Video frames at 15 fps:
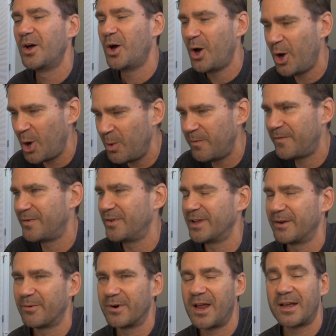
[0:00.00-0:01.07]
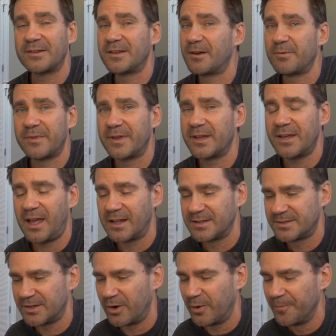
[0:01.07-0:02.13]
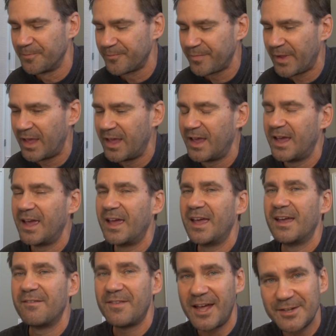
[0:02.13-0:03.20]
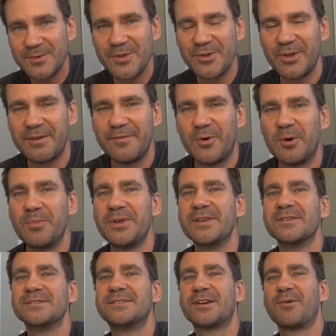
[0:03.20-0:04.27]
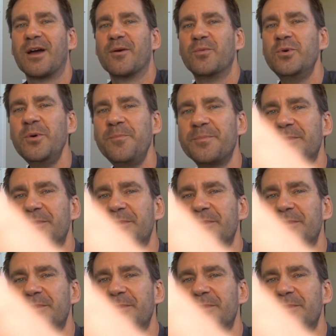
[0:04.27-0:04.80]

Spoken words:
Hopefully, we're not done with it yet. So, if that is what you're looking for, please stick around. Whoop.